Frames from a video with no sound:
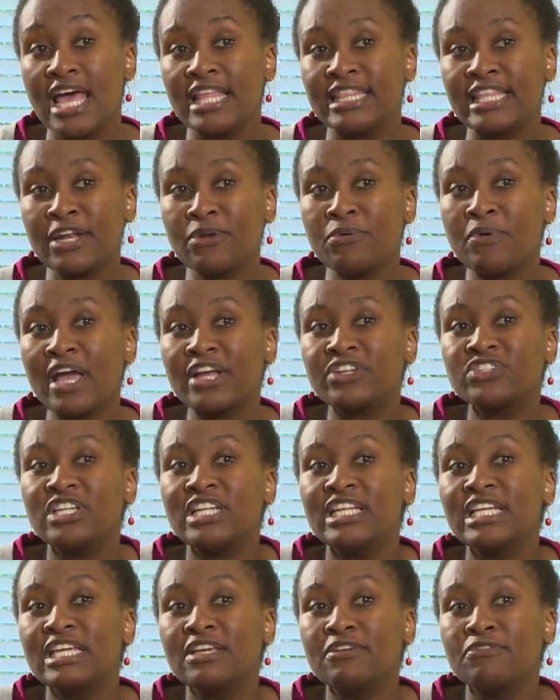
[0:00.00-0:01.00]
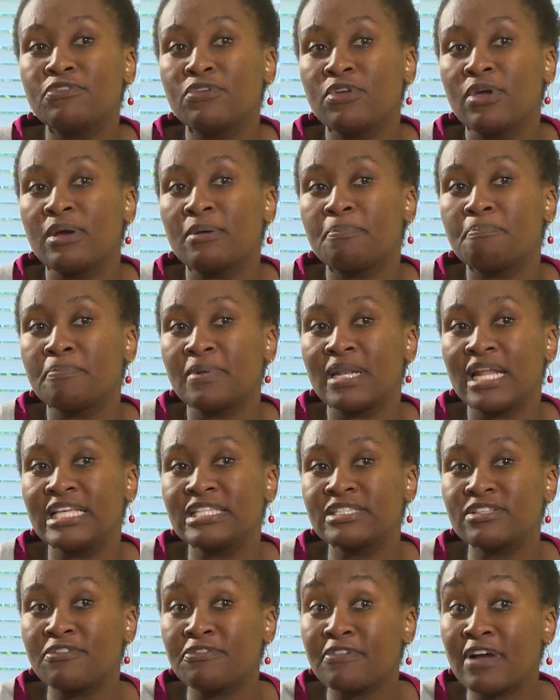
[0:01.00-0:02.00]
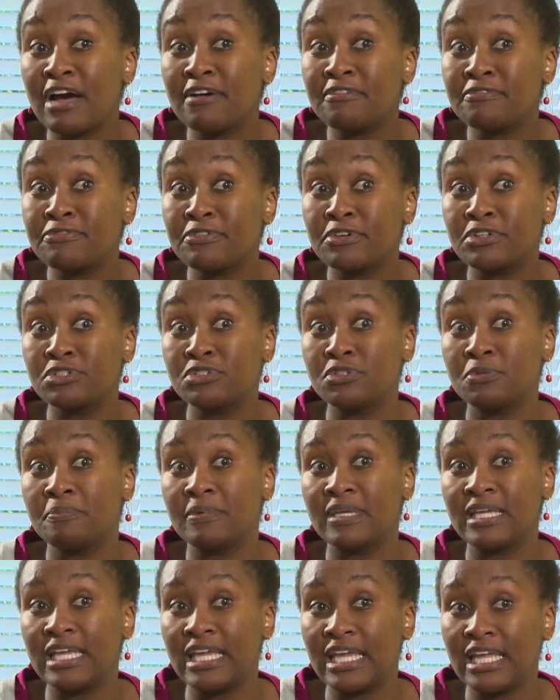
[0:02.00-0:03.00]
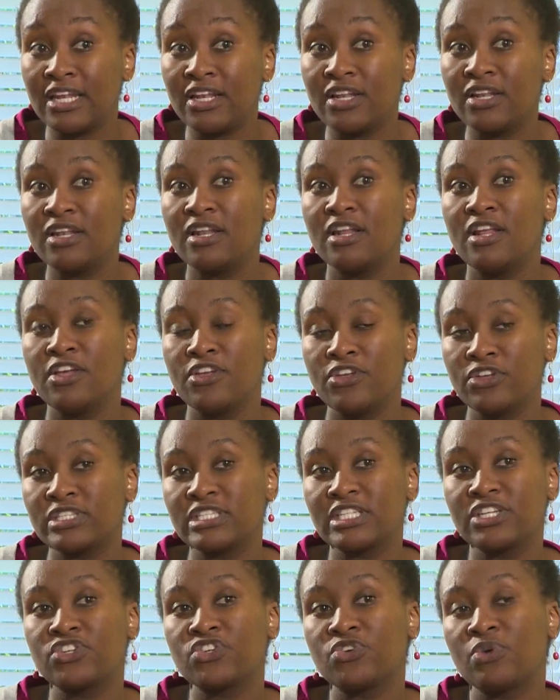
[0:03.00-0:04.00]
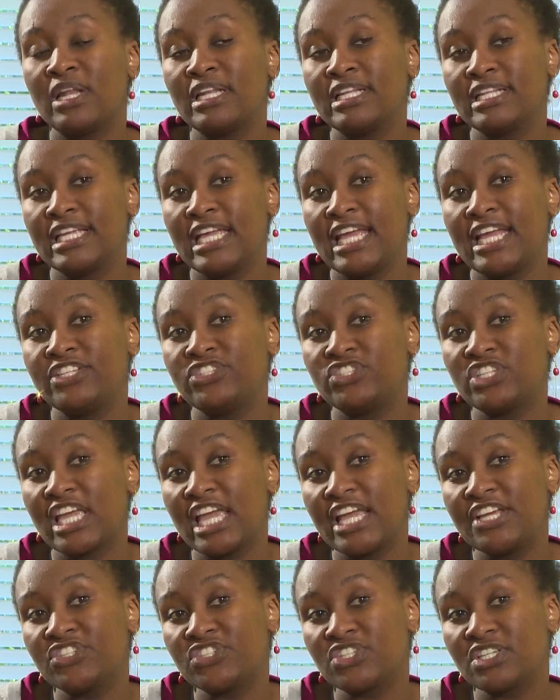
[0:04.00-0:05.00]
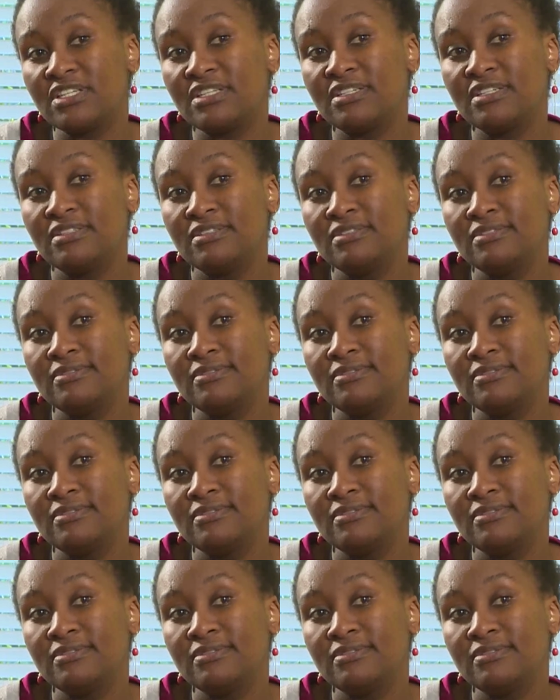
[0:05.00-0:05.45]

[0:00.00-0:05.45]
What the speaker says: That will actually give you a place of comfort to begin your sexuality education.